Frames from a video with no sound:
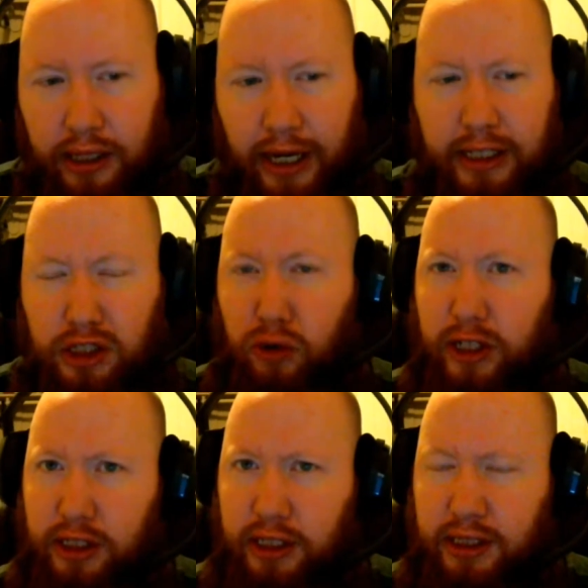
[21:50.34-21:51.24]
That is the
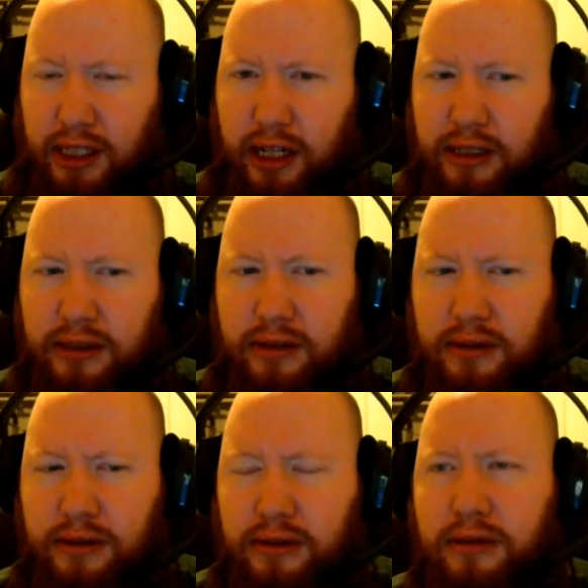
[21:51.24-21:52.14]
question, is it not?
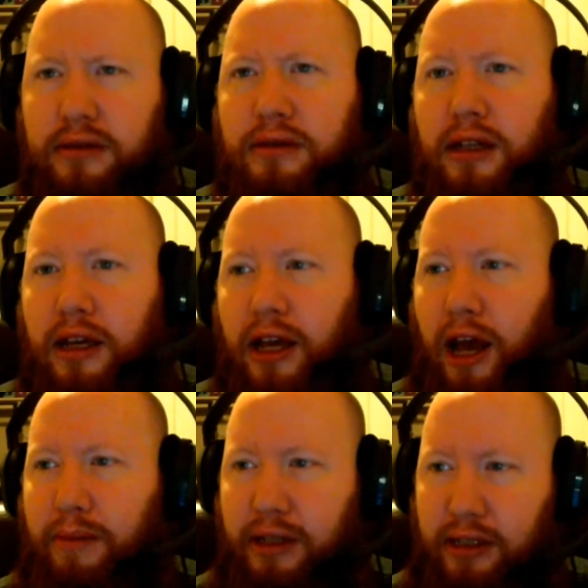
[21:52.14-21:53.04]

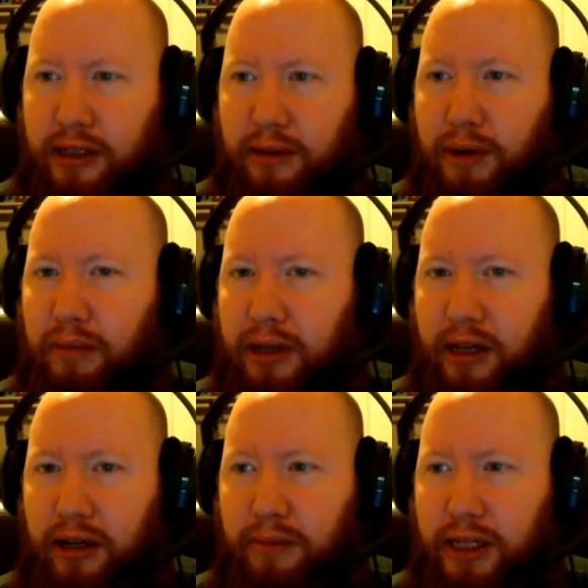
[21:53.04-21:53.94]
They probably
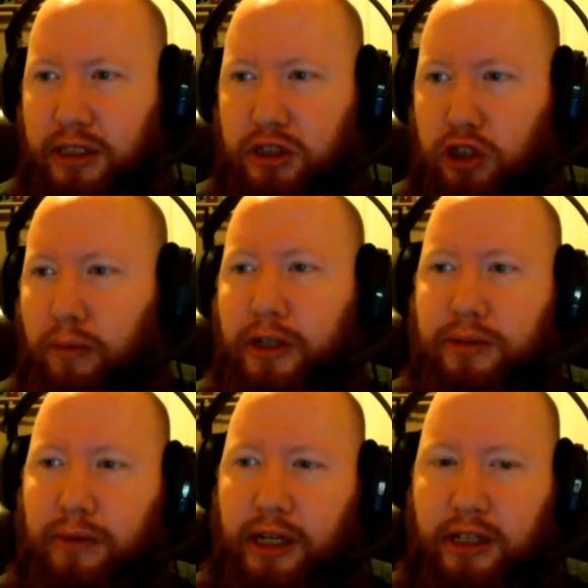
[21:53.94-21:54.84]
are making so
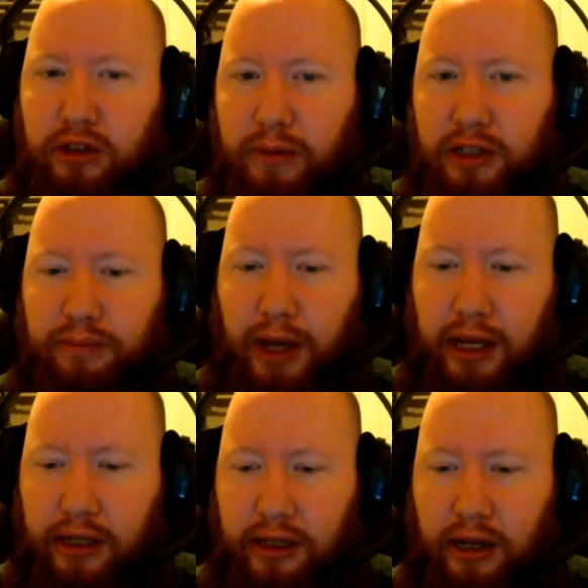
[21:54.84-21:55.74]
much money, so much
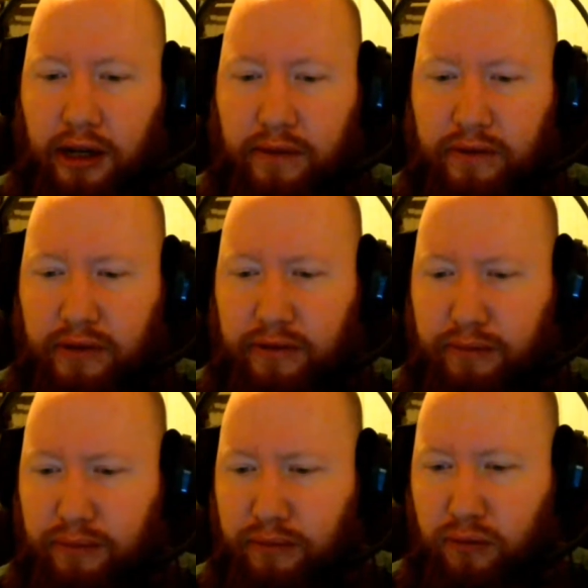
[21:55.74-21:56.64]
bank off
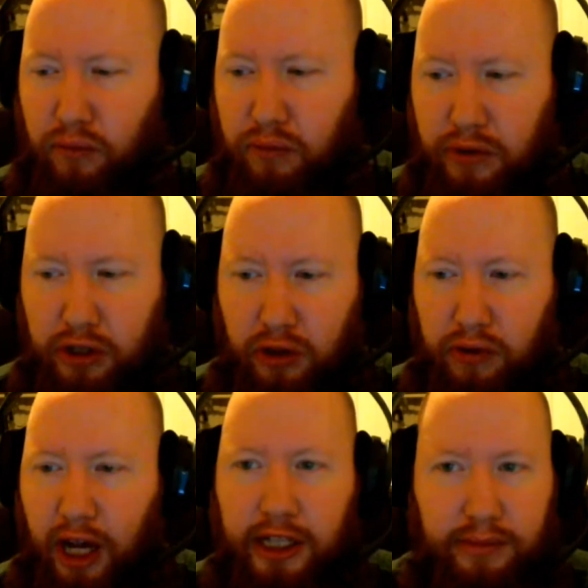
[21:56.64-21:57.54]
of
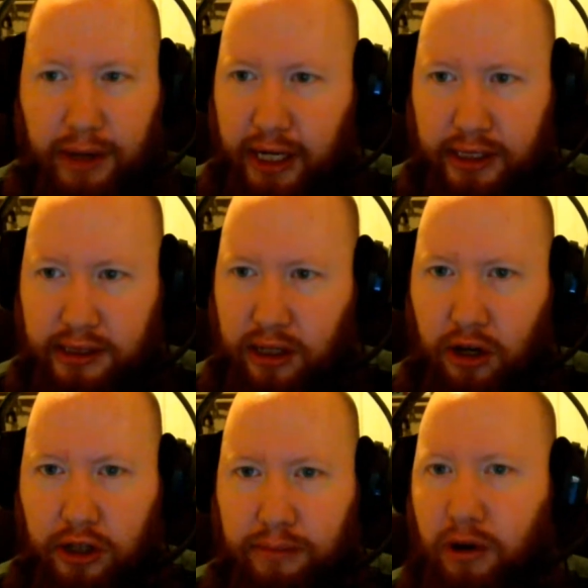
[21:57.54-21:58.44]
cosmetics
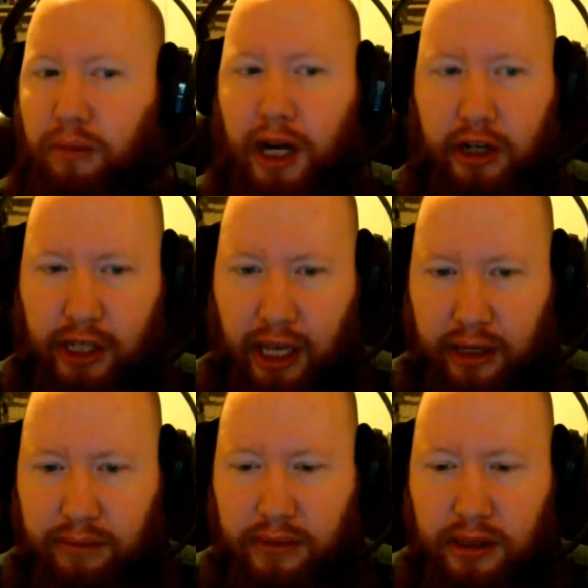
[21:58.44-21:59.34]
on the mobile
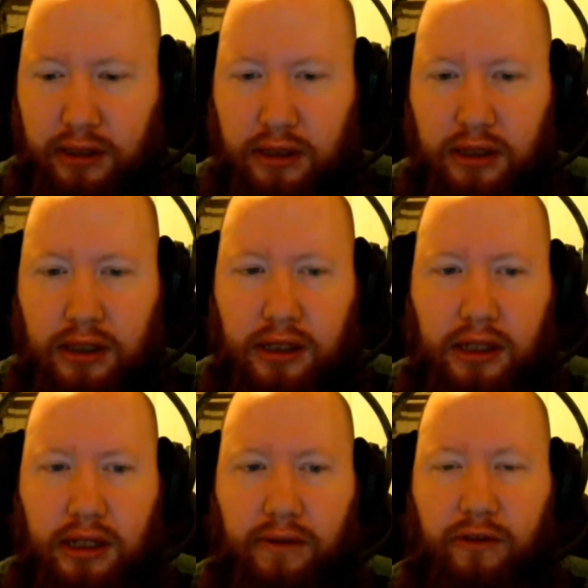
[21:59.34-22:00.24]
game
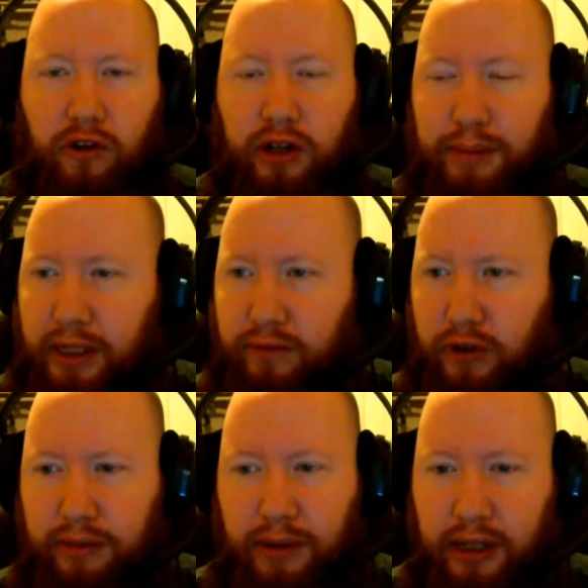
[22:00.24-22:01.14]
for it being
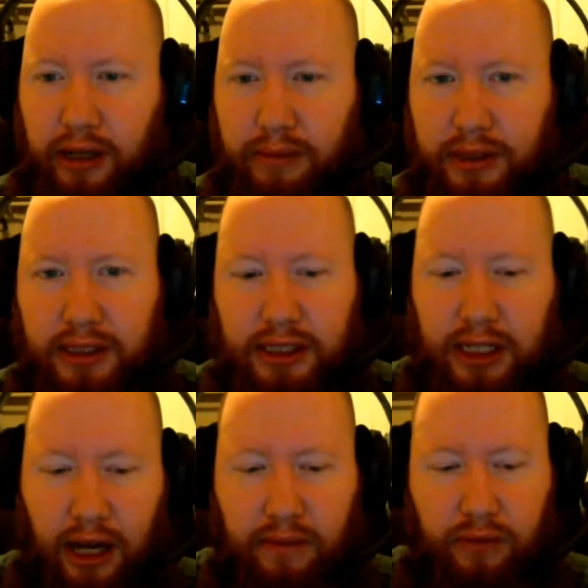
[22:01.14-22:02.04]
free to play. Is it
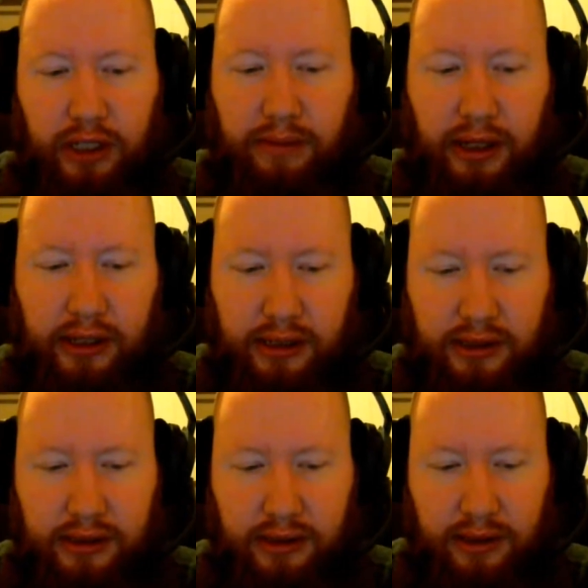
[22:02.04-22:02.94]
not free to play?
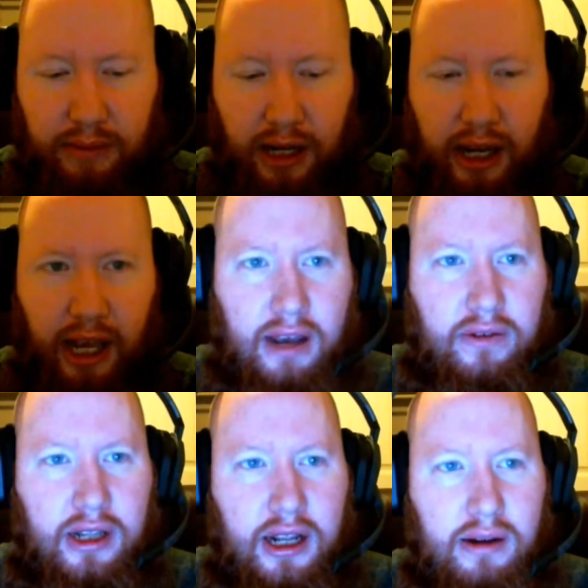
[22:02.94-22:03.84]
Because I have
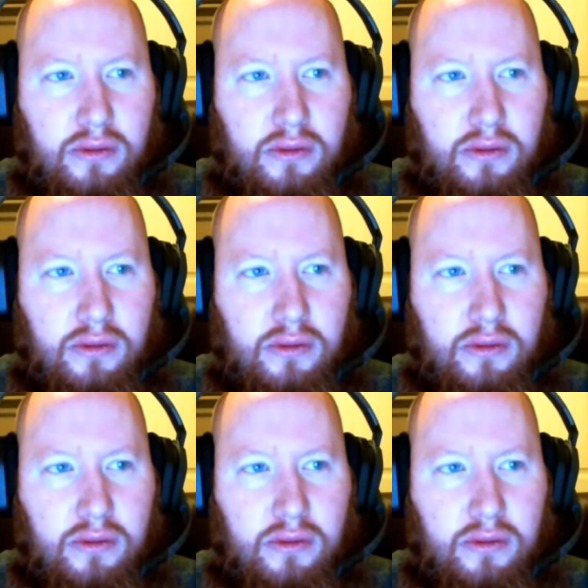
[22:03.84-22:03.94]
it and I